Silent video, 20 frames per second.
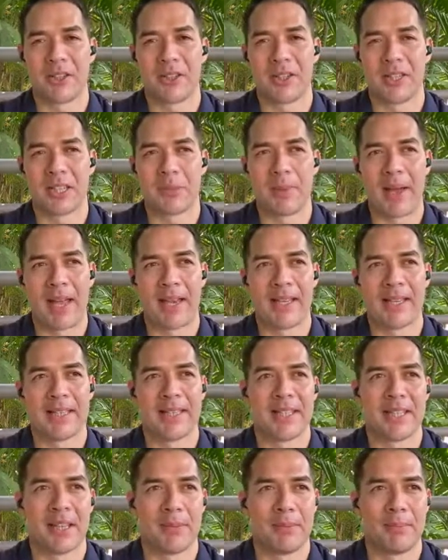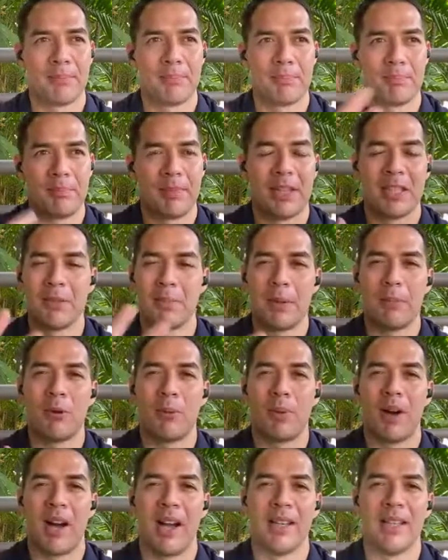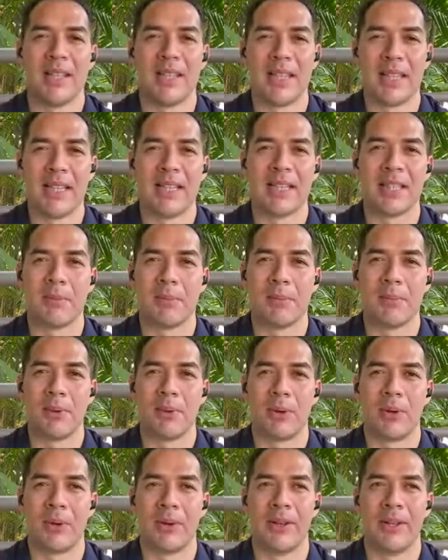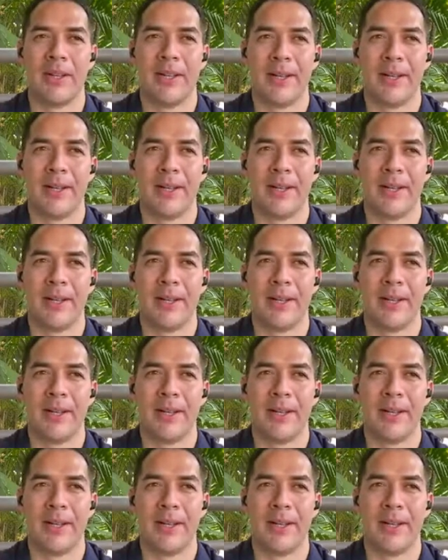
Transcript: Goodness Bad List, is a bit more behind the scenes, a bit more